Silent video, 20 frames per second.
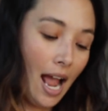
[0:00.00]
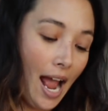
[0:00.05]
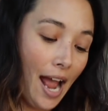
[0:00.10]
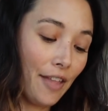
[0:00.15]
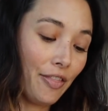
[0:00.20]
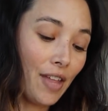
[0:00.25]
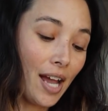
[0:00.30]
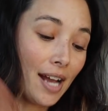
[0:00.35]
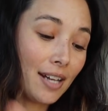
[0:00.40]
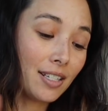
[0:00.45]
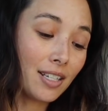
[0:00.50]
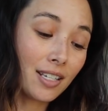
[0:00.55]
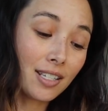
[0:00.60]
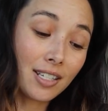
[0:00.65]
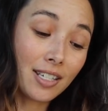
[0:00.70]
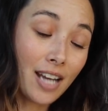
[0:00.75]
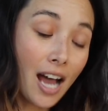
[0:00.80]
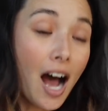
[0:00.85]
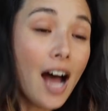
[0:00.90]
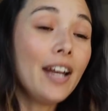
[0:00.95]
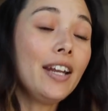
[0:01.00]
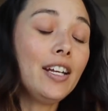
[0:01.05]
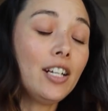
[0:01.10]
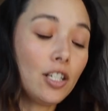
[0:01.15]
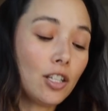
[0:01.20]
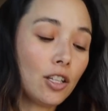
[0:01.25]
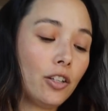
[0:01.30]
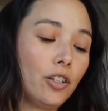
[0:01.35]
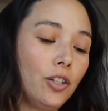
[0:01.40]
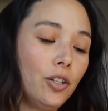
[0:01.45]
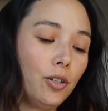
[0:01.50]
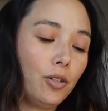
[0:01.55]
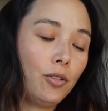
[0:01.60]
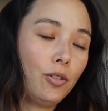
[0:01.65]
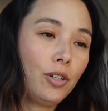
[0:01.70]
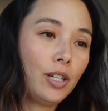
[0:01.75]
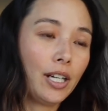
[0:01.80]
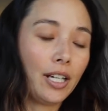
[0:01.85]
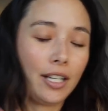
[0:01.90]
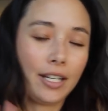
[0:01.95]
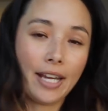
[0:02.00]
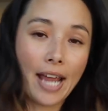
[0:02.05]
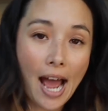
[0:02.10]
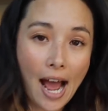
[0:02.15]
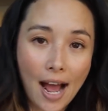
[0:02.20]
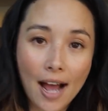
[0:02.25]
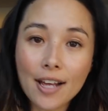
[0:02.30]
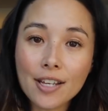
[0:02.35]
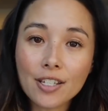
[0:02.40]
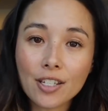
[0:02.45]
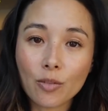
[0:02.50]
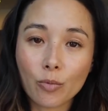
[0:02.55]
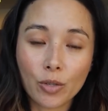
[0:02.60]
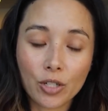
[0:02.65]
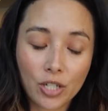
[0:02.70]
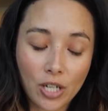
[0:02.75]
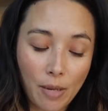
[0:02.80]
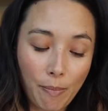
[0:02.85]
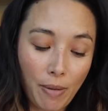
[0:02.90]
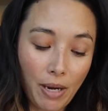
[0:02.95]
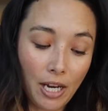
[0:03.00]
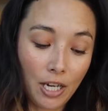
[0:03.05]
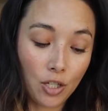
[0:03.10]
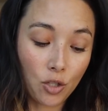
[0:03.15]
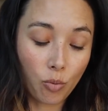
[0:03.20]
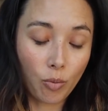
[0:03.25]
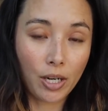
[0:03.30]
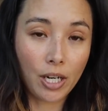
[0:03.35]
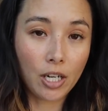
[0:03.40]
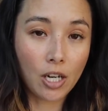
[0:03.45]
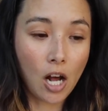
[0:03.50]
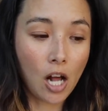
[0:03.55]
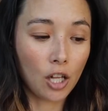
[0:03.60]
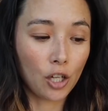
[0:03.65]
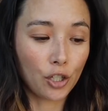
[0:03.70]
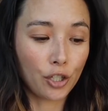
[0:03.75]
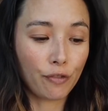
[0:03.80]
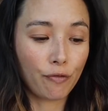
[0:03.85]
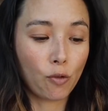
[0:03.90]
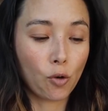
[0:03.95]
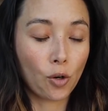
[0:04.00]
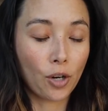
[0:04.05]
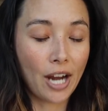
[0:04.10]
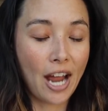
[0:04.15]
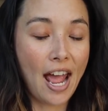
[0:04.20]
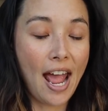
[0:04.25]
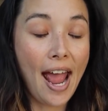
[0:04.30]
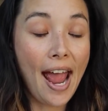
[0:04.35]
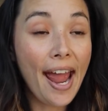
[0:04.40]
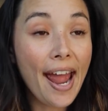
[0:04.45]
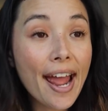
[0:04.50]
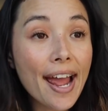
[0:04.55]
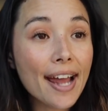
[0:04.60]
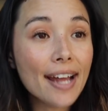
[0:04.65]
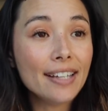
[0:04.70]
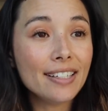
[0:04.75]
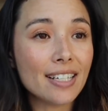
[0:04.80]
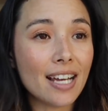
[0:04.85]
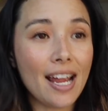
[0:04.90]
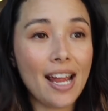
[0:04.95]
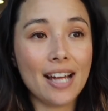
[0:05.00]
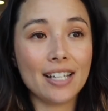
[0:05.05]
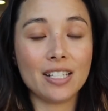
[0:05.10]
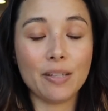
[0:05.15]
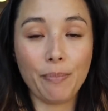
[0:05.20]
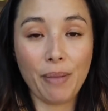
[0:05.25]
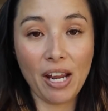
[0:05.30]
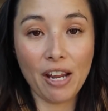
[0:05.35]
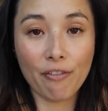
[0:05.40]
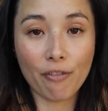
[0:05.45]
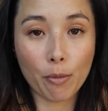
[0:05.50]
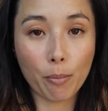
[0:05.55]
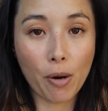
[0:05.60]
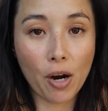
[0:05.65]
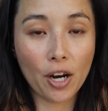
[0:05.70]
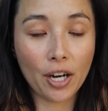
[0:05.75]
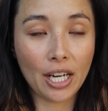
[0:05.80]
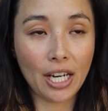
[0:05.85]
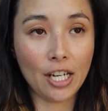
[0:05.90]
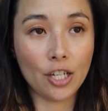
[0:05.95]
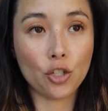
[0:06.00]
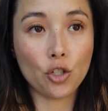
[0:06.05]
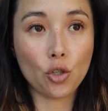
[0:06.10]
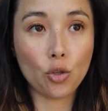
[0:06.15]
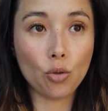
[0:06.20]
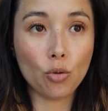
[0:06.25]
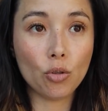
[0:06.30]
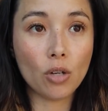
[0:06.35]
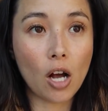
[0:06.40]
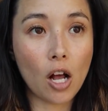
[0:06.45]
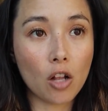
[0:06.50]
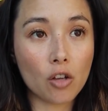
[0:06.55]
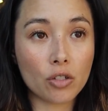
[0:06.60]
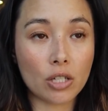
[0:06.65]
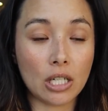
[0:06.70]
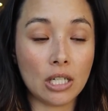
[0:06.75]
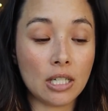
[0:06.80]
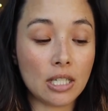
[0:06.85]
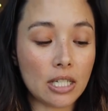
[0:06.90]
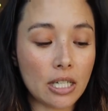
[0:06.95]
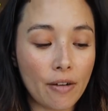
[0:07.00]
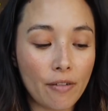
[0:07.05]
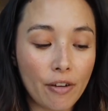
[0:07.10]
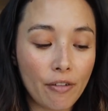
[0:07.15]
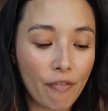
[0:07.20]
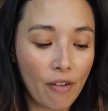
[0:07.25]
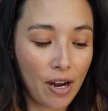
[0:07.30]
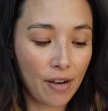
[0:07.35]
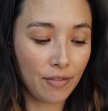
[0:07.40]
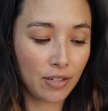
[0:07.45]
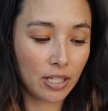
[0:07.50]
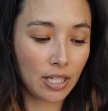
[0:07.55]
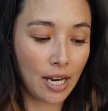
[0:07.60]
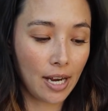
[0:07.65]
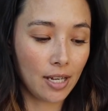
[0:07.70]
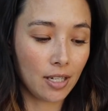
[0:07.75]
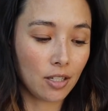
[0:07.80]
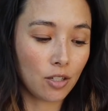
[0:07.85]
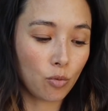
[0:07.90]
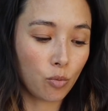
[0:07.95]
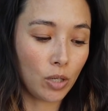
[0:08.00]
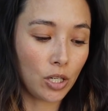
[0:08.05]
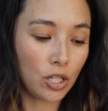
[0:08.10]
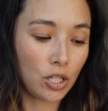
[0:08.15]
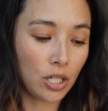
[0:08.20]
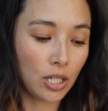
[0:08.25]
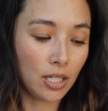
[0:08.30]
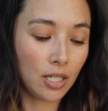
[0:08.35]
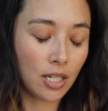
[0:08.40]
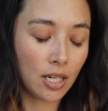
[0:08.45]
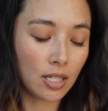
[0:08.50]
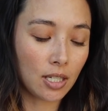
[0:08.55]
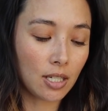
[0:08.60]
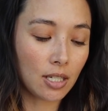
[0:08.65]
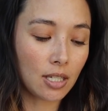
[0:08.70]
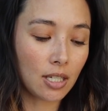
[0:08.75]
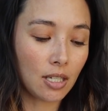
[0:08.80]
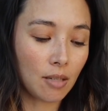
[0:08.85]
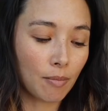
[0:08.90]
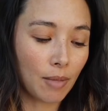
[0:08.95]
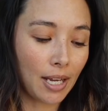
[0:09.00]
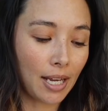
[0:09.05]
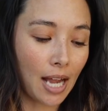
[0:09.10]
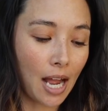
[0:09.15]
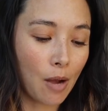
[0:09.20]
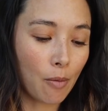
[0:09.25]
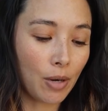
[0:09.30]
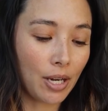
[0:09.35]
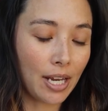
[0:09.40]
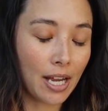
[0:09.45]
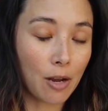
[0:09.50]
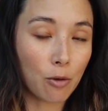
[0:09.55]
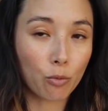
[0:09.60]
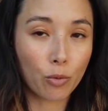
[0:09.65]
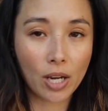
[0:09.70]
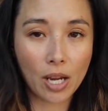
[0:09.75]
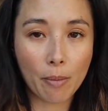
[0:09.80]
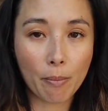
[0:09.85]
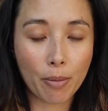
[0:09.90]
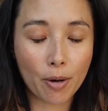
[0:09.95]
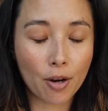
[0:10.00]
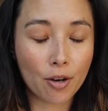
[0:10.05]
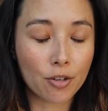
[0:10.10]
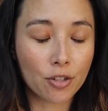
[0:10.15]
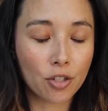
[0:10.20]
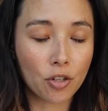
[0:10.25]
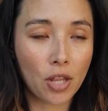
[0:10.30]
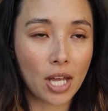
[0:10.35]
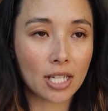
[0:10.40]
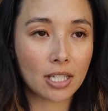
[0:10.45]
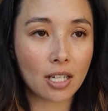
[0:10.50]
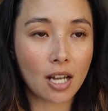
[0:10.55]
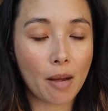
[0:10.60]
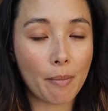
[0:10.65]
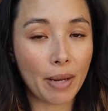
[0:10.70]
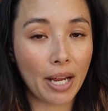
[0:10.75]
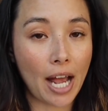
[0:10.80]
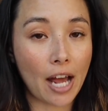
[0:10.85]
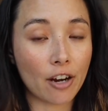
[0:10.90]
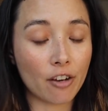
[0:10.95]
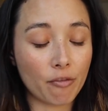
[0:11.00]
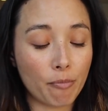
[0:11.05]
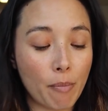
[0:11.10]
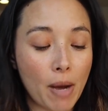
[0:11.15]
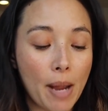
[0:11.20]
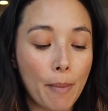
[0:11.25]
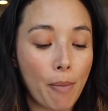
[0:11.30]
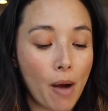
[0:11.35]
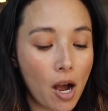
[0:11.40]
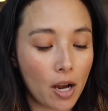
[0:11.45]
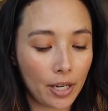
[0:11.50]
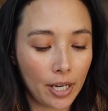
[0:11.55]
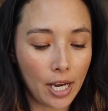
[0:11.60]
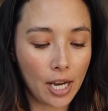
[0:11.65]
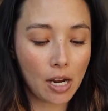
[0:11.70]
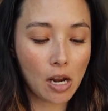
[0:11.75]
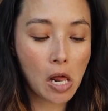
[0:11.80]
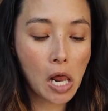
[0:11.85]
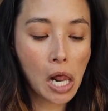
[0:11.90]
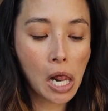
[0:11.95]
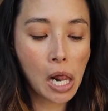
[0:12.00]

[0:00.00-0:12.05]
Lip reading: And that does not include gas, which I paid $20 for, and I had to pay for parking $2.75, which it doesn't seem like I would get reimbursed, so that's coming out of my pocket.